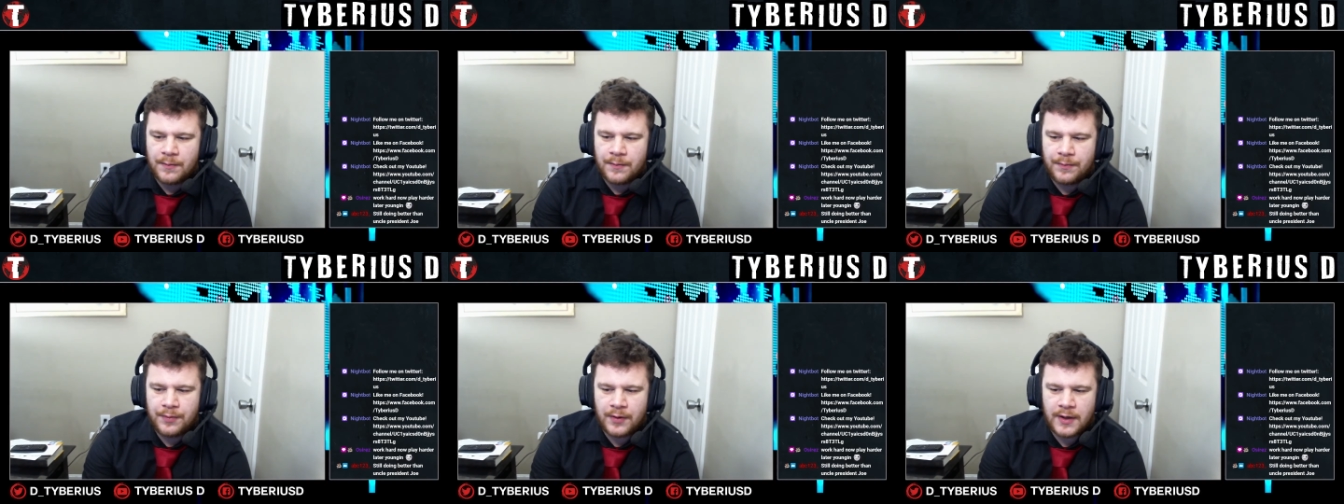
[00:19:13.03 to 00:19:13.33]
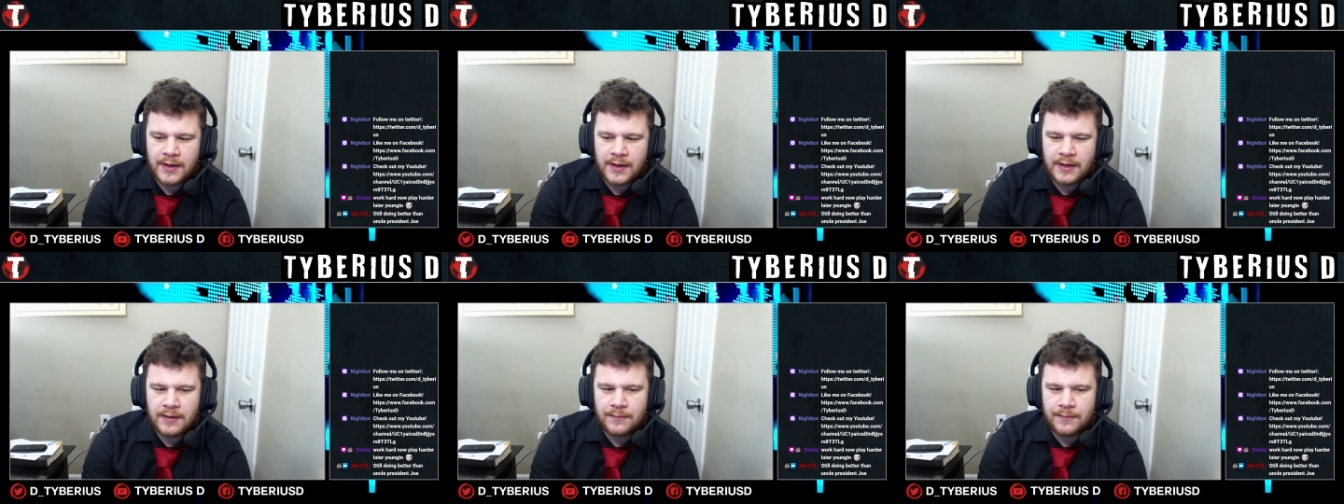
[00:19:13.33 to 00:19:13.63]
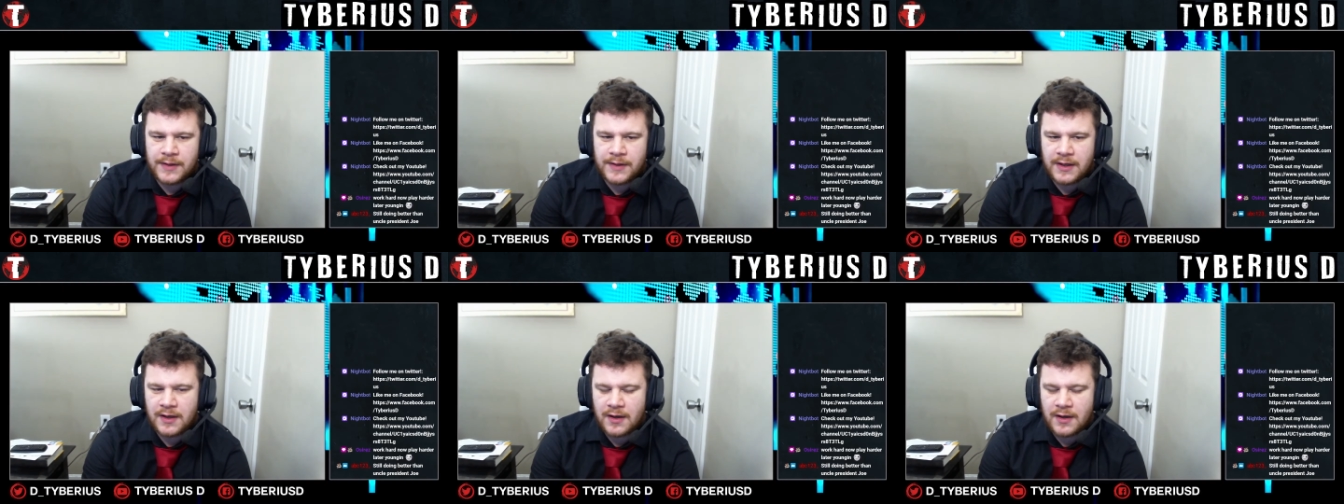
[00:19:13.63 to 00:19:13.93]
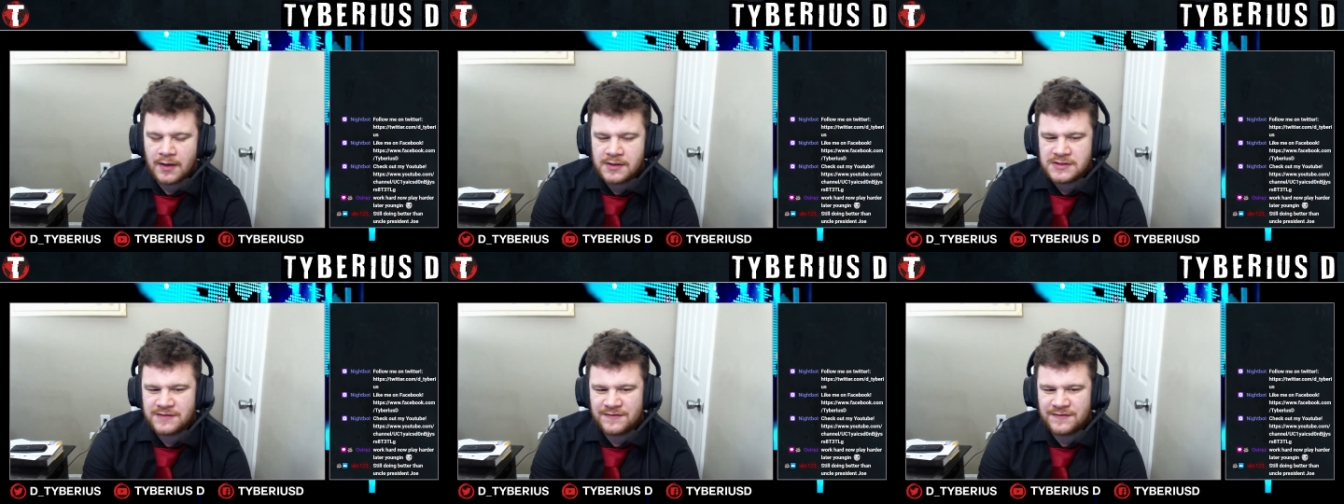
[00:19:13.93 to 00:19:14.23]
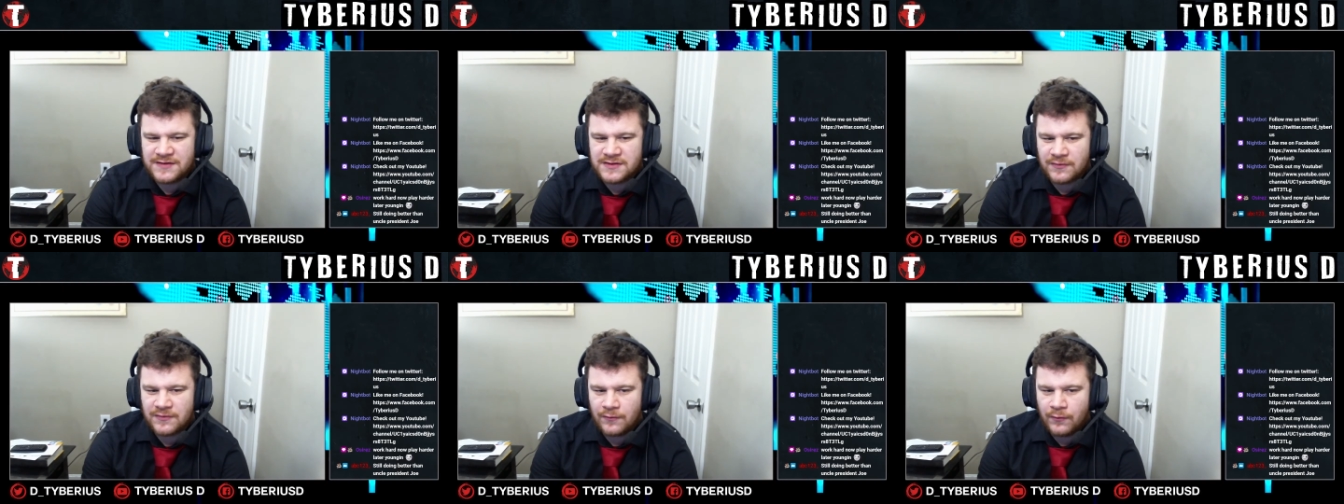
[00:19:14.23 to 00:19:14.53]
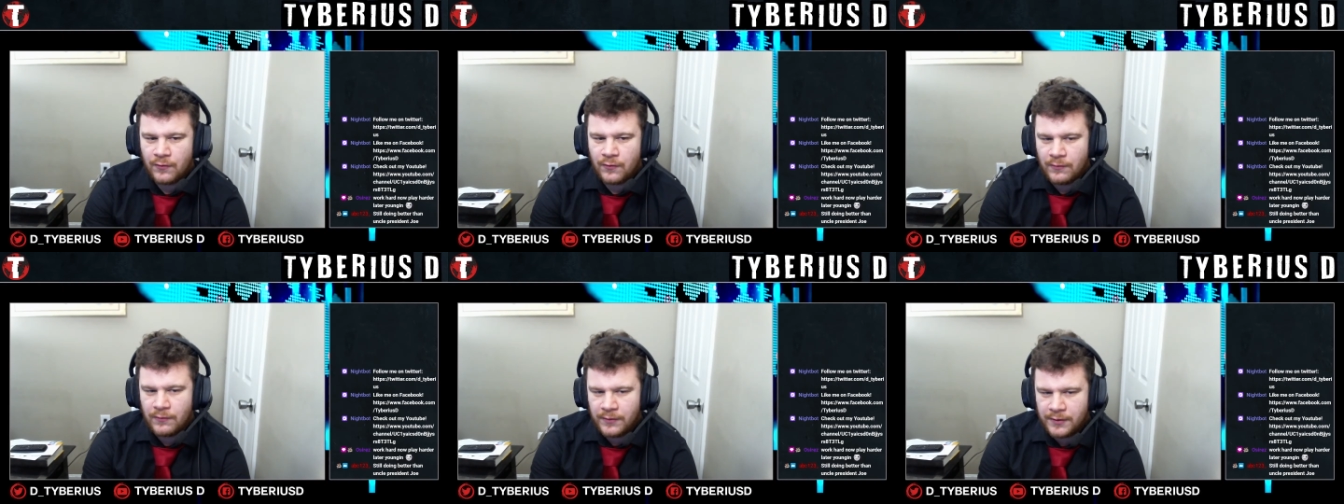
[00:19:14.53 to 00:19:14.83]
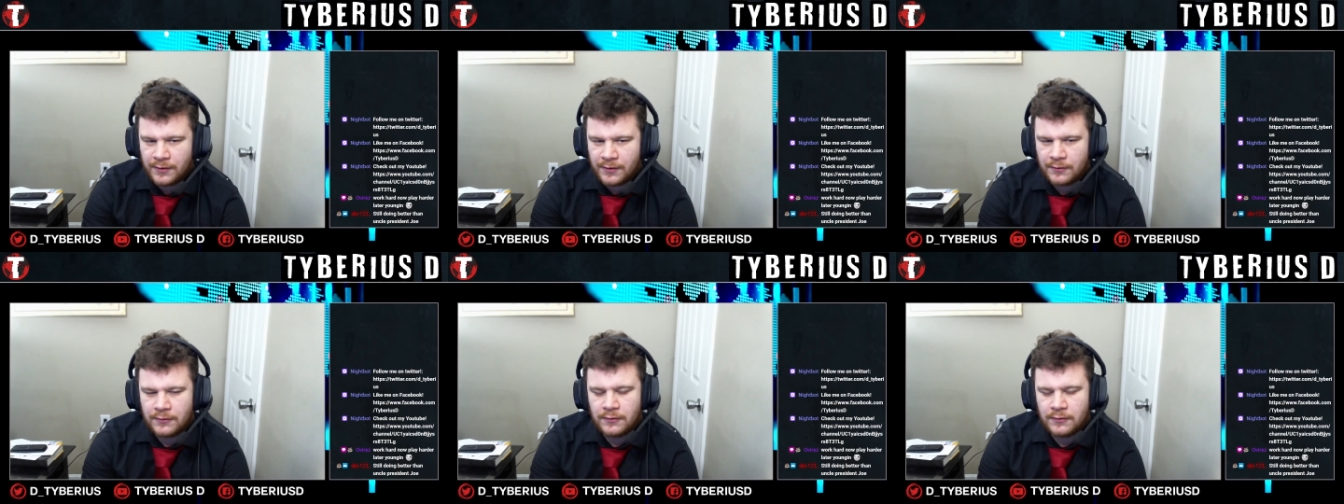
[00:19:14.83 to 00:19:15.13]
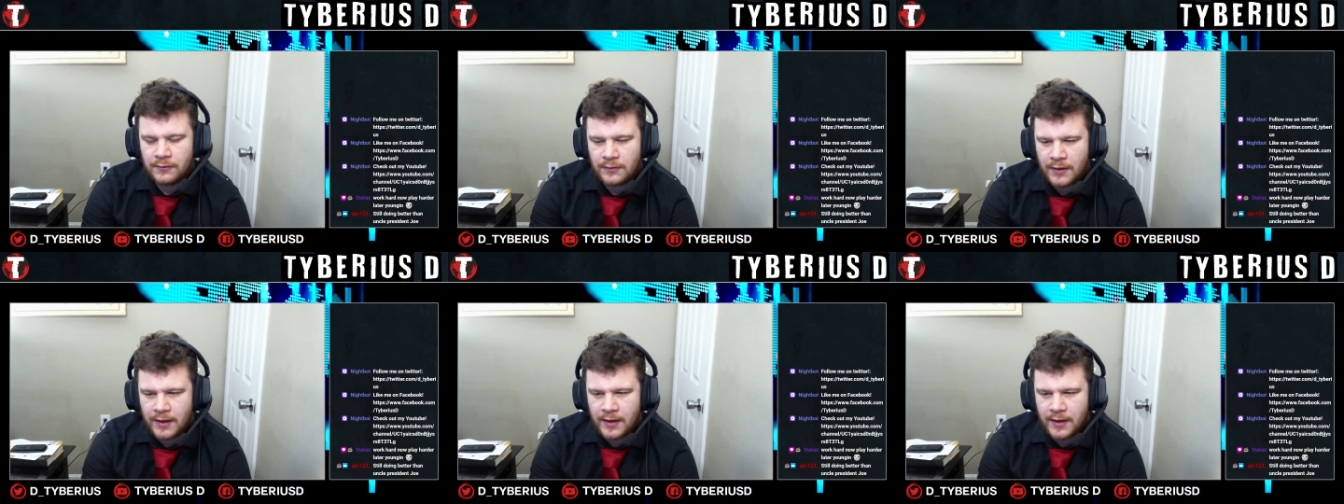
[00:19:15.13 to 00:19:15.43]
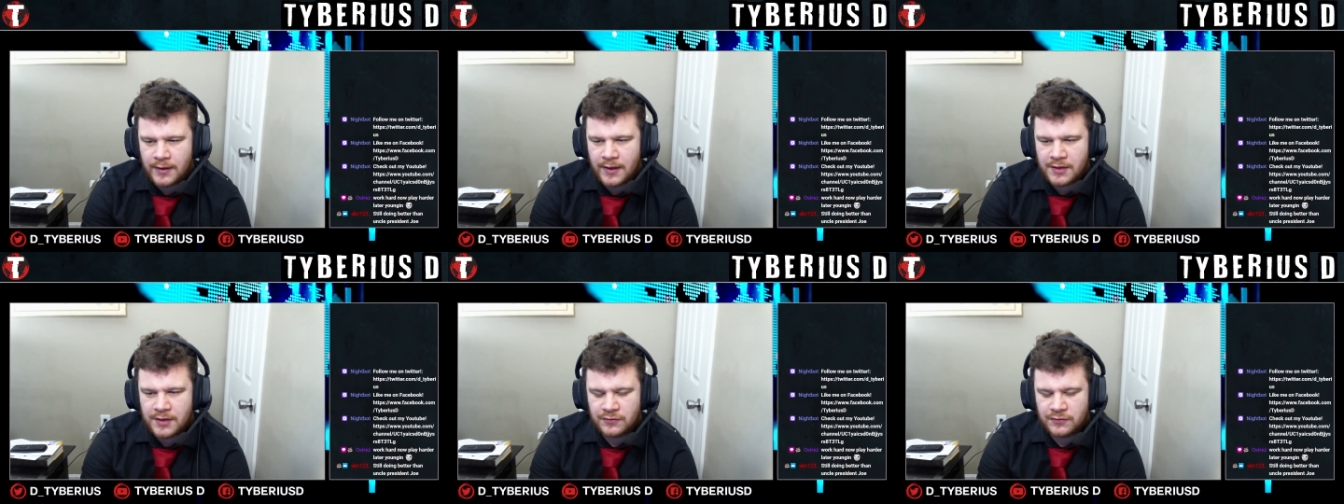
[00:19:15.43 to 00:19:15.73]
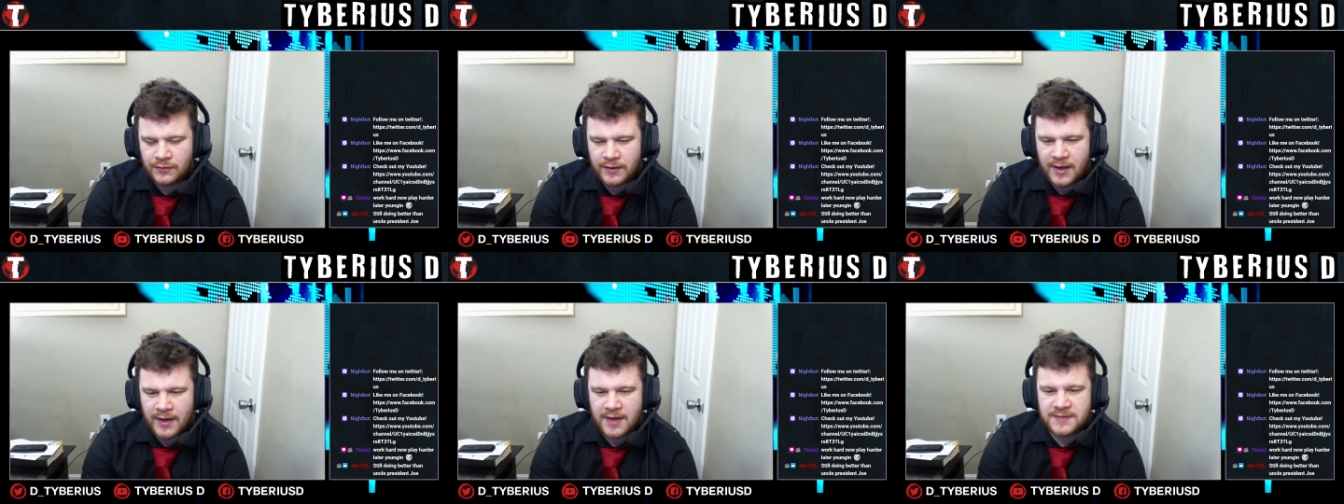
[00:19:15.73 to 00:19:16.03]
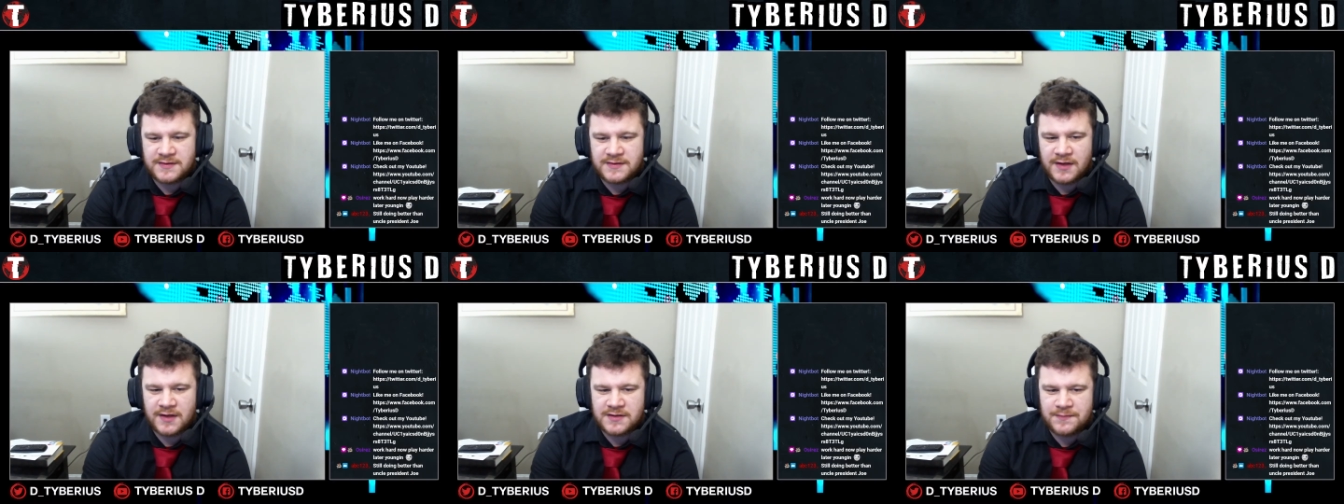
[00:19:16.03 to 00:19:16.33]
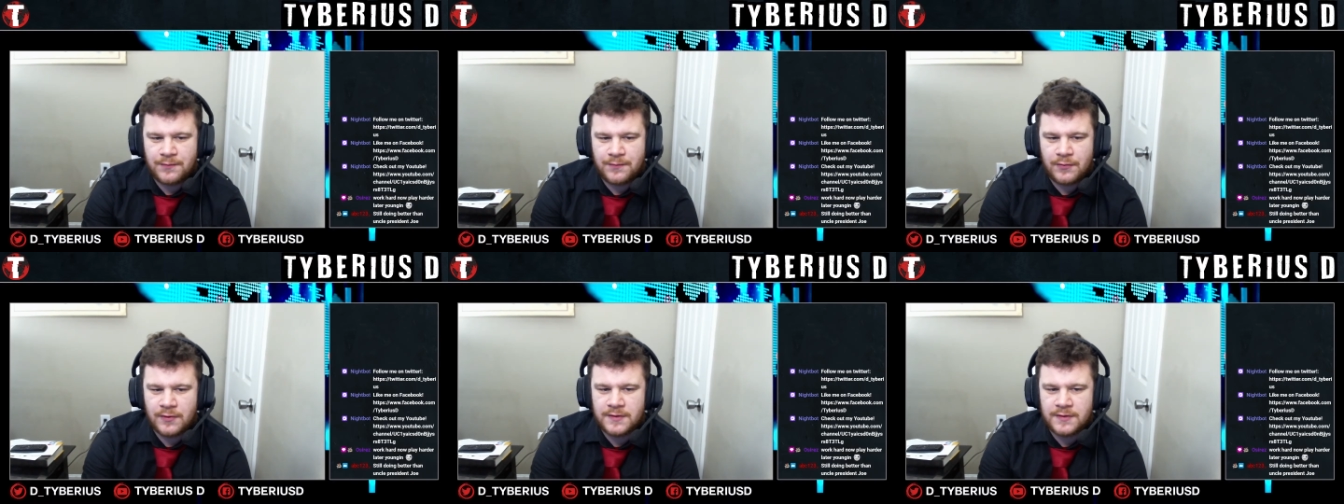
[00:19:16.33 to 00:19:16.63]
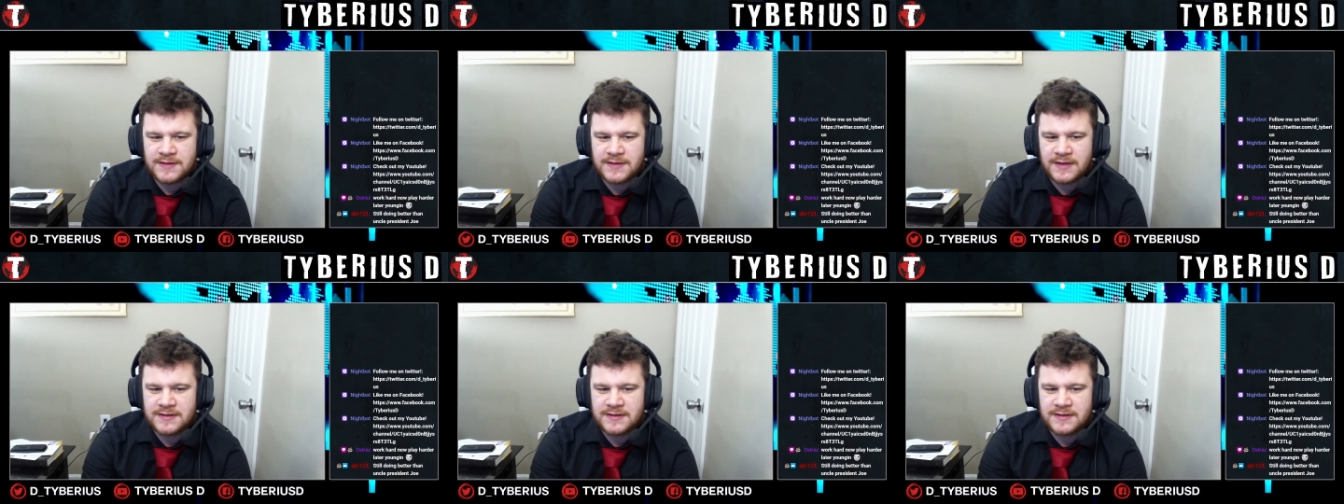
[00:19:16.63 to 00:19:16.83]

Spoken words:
But because of its oil and natural gas exports,